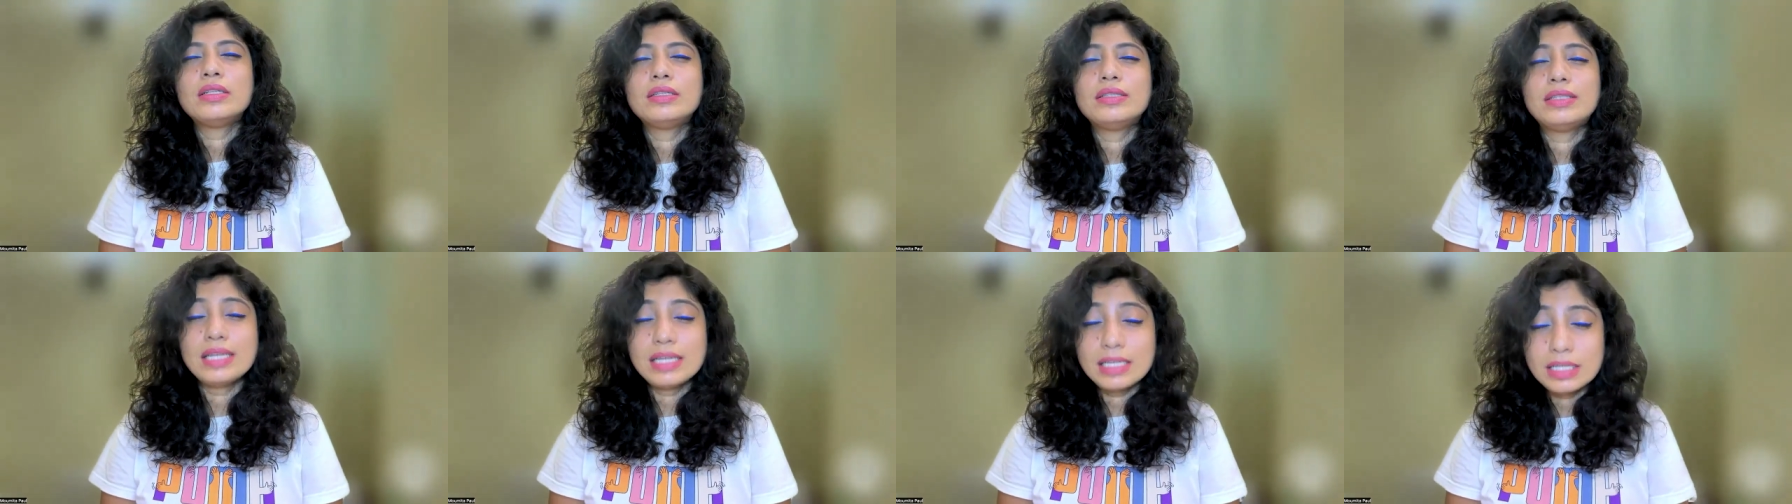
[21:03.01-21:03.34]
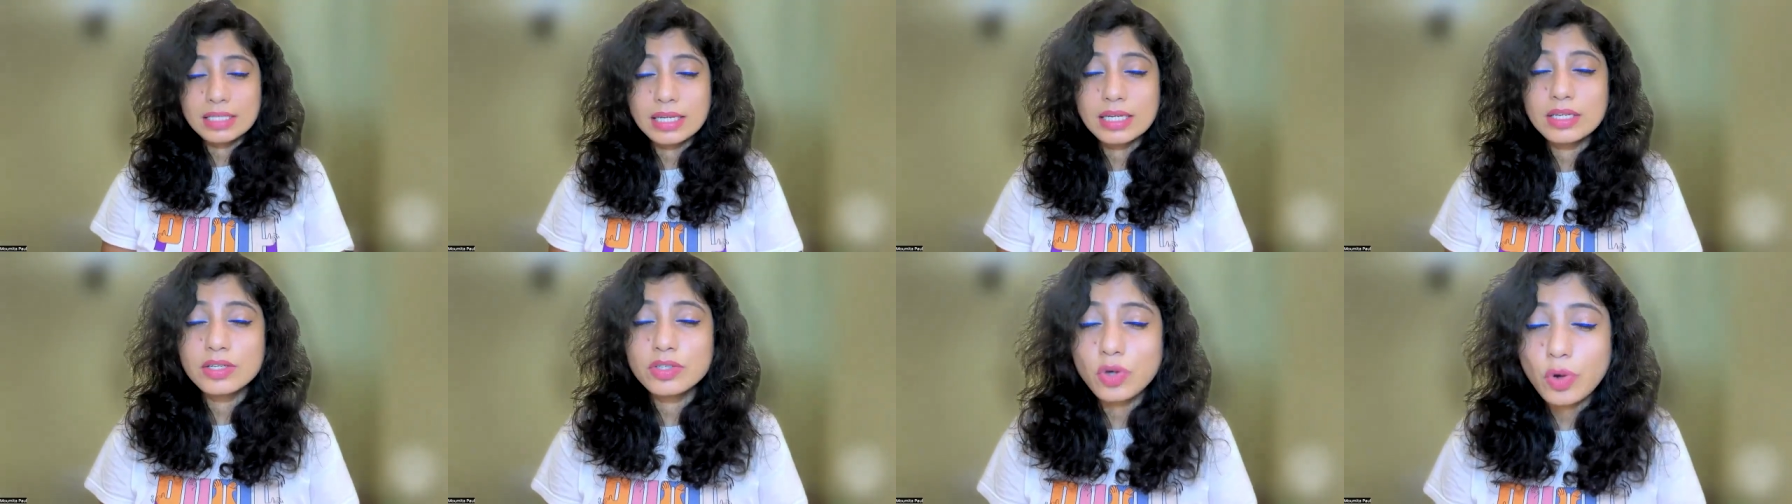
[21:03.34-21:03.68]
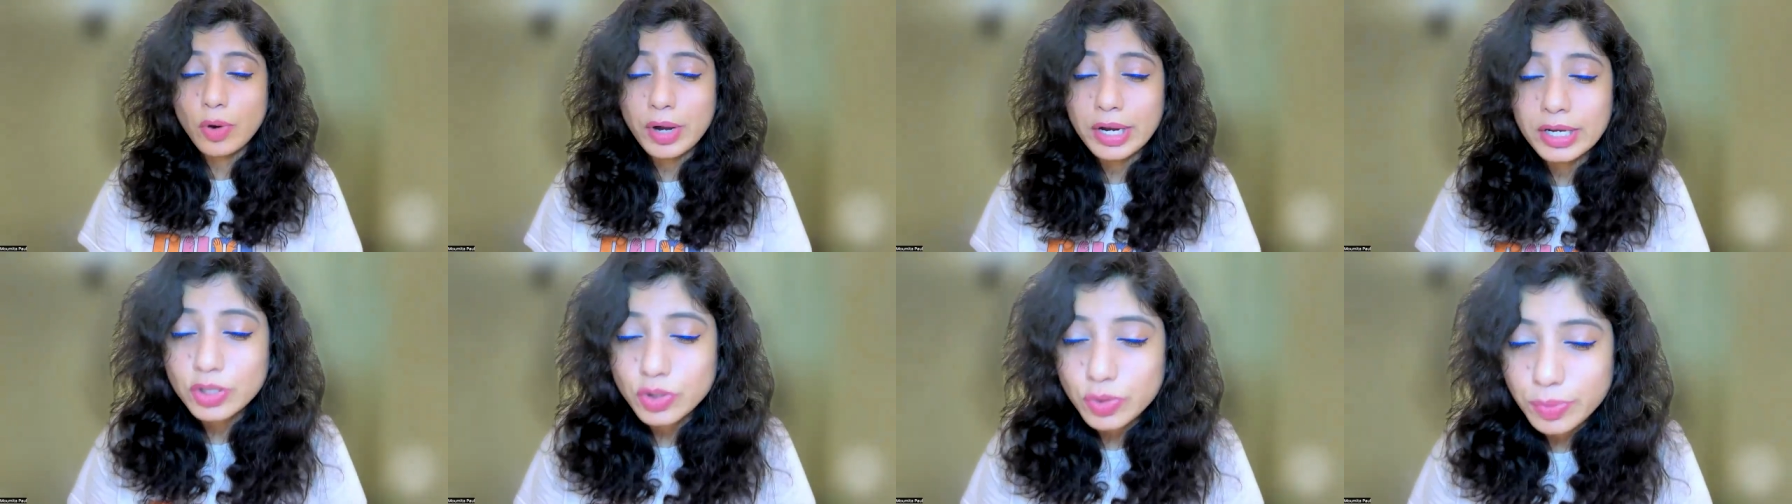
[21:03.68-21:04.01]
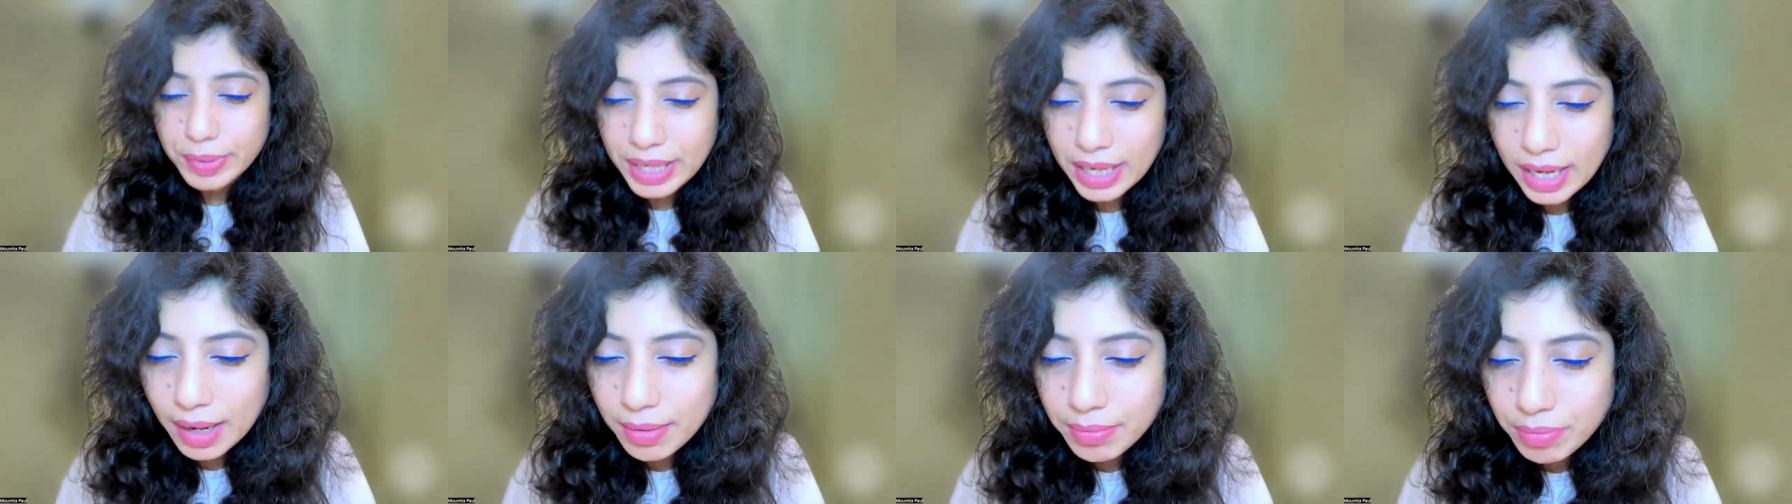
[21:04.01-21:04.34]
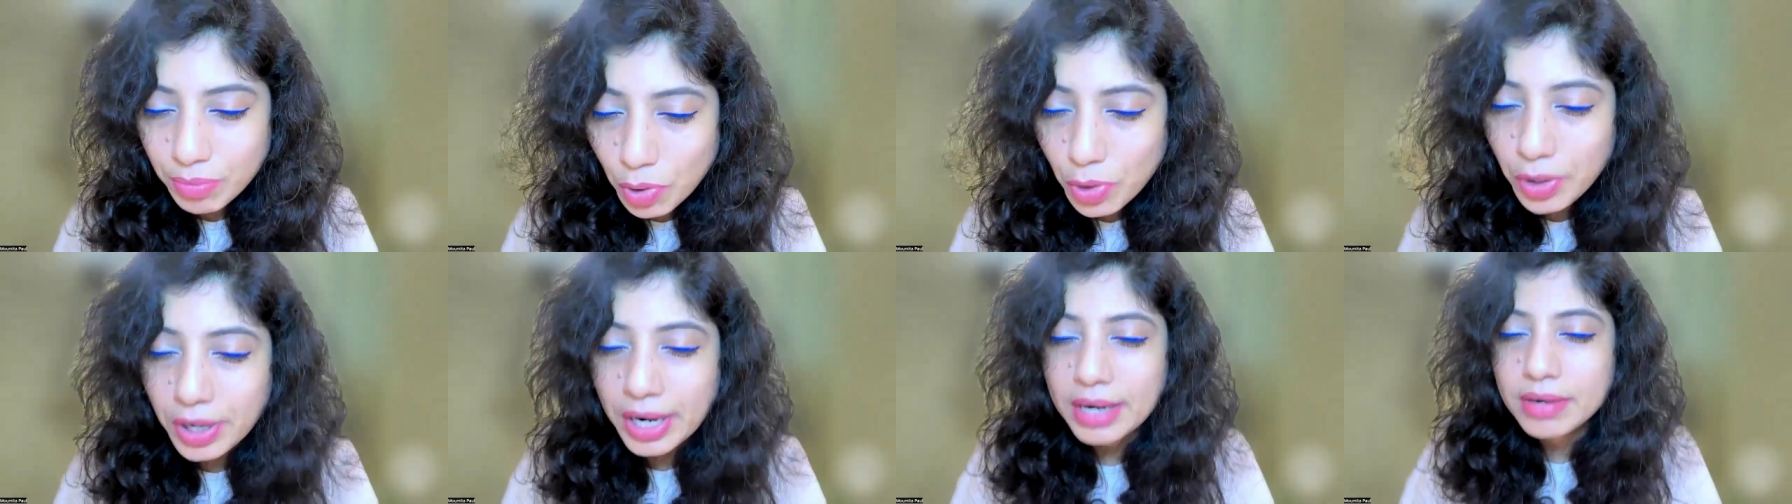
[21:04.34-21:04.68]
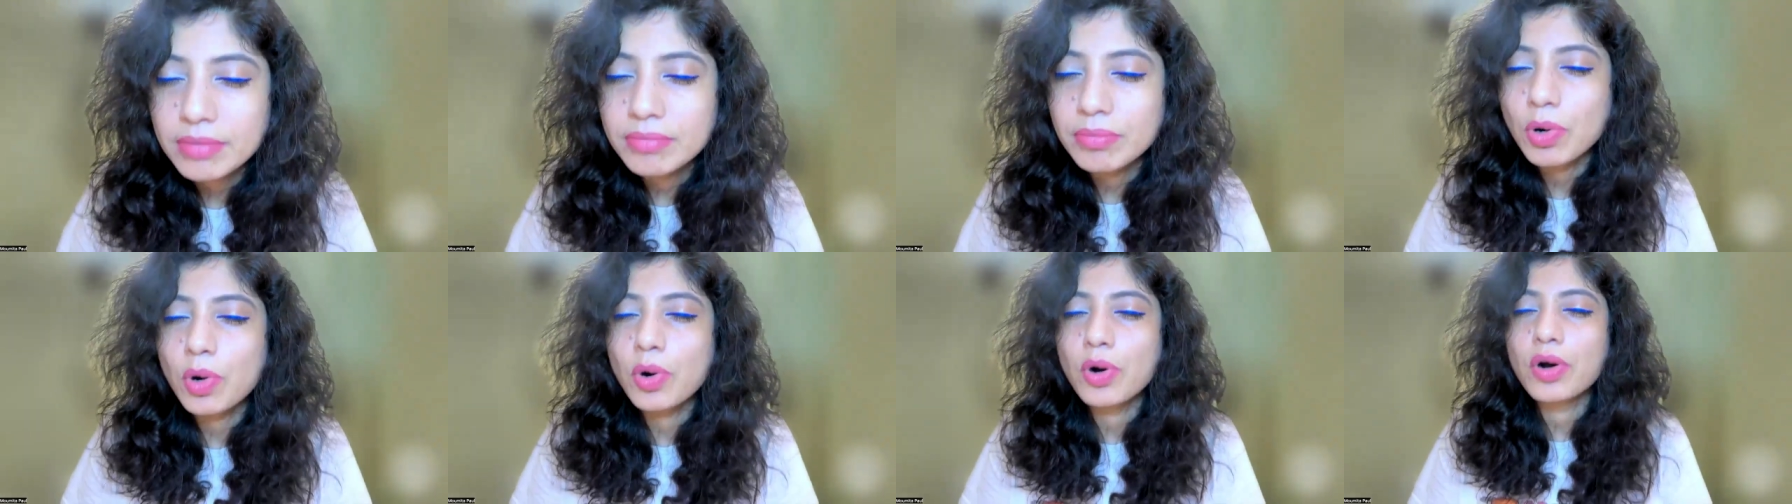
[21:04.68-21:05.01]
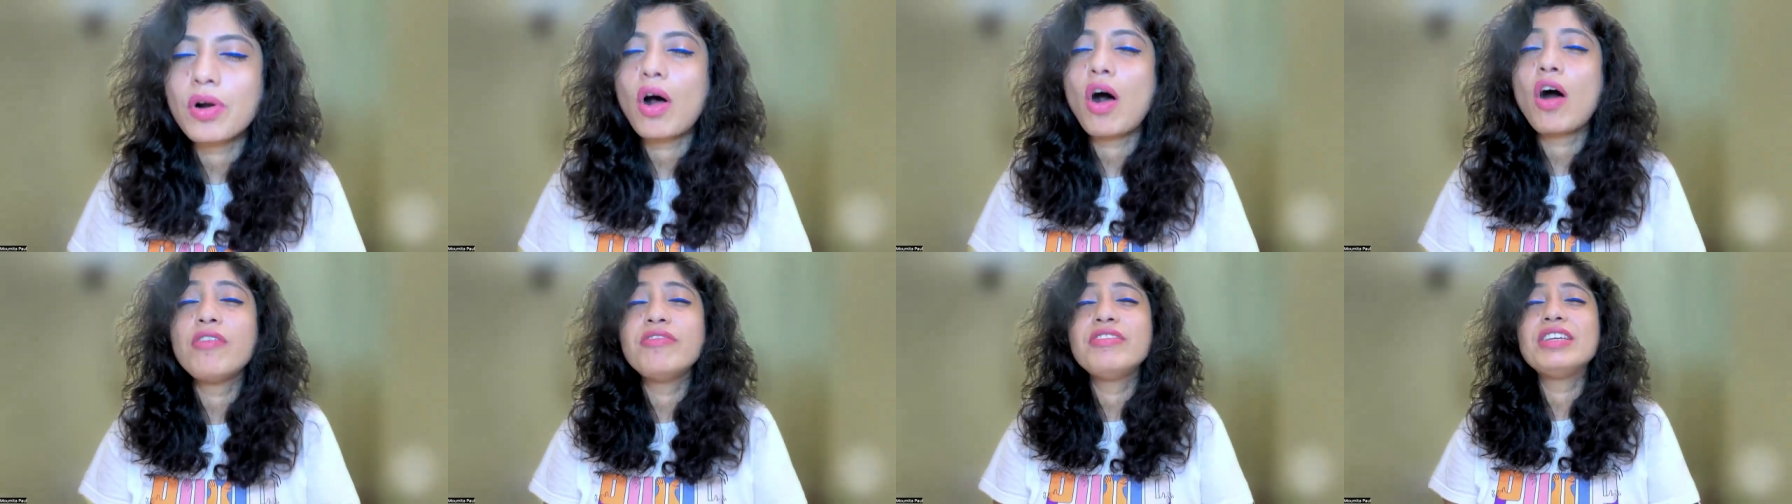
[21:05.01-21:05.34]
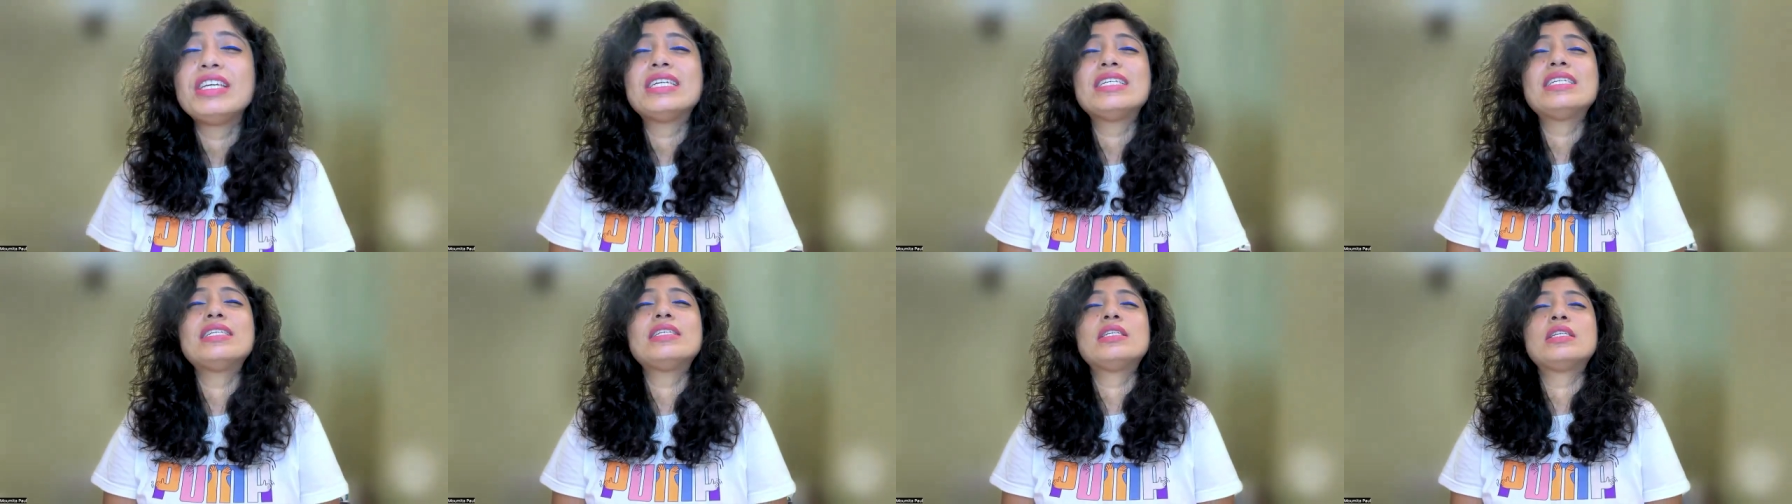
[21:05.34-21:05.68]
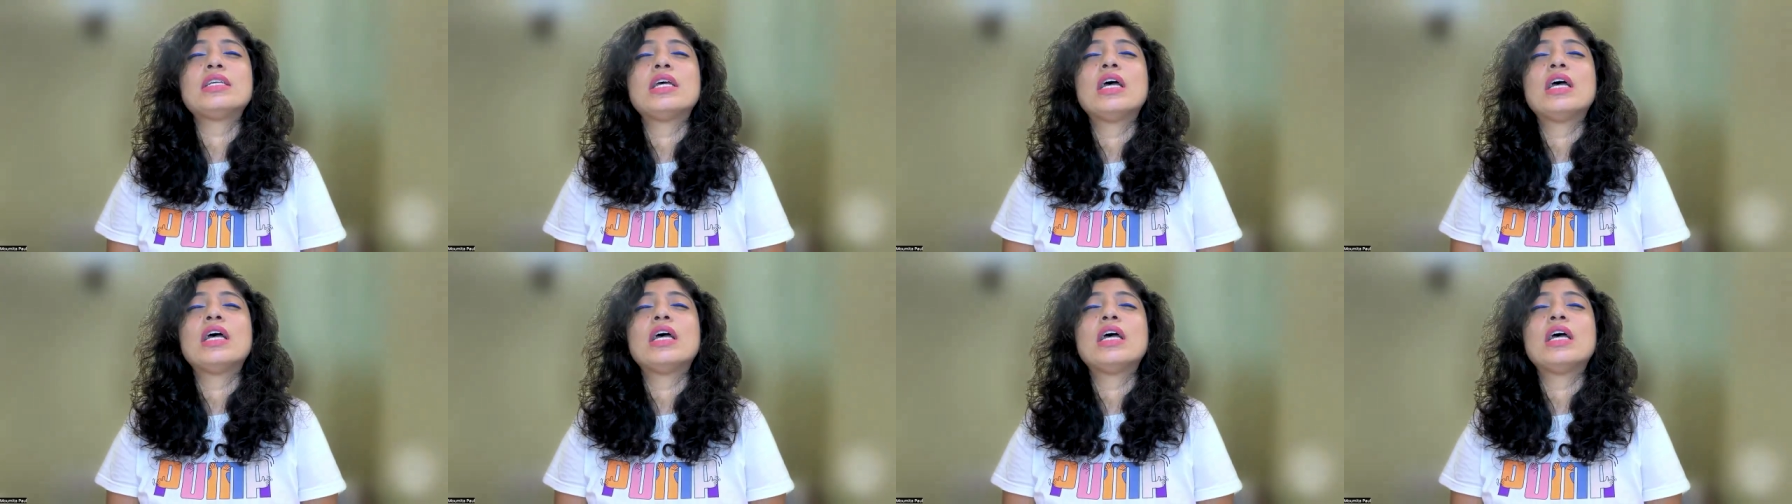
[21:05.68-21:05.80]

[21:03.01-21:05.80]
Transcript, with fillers: this is going to become more and more obvious.